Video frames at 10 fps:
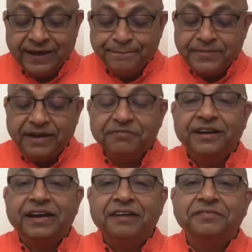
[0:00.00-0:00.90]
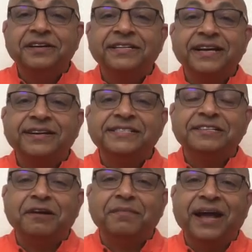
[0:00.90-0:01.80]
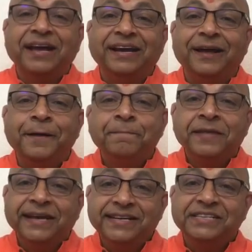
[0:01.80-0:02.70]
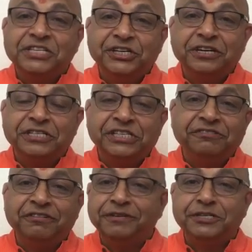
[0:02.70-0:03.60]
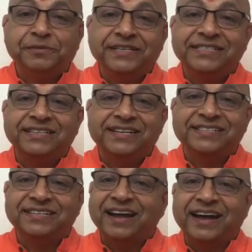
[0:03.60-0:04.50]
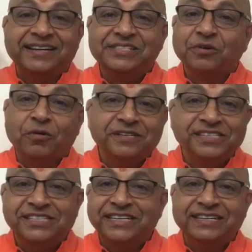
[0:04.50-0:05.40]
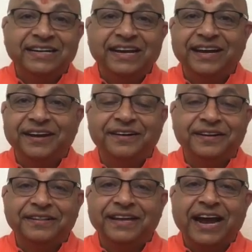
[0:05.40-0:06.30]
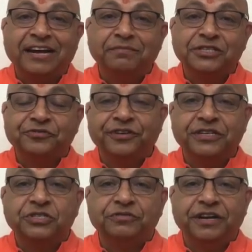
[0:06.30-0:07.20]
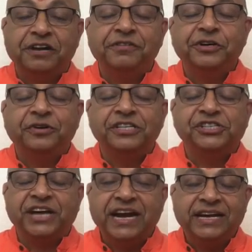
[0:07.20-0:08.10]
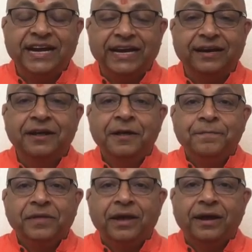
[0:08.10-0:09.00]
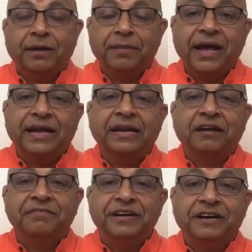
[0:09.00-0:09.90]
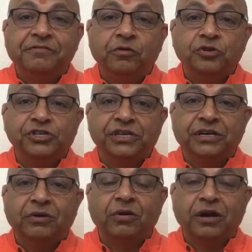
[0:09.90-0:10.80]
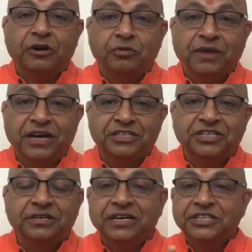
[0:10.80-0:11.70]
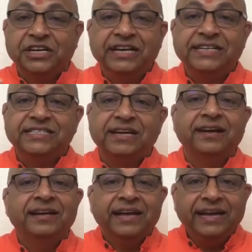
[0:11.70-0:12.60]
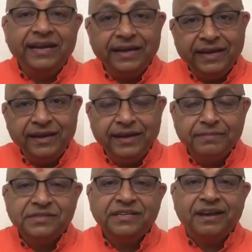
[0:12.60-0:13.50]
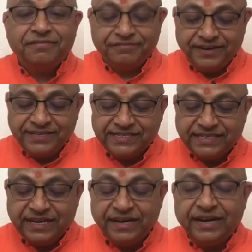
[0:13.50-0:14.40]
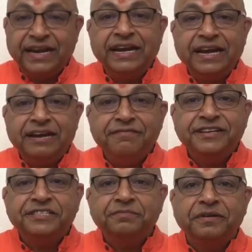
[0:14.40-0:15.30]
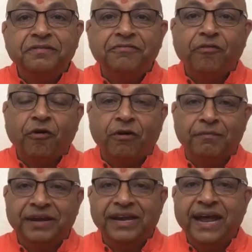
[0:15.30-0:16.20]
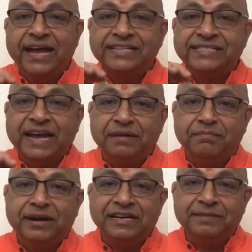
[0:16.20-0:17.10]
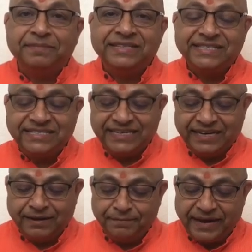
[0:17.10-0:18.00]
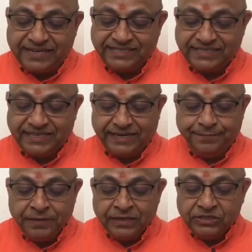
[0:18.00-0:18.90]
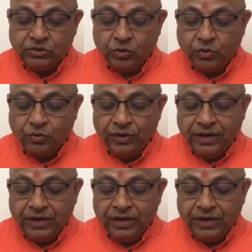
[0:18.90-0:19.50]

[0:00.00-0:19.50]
that wherever there is Ramayana, he is a Chiranjeevi, which means he doesn't die. He's constantly here in the atmosphere. So whenever you are chanting Ramayana with devotion or Hanuman Chalisa, he himself is there in invisible form. He has that multiplicity capacity. So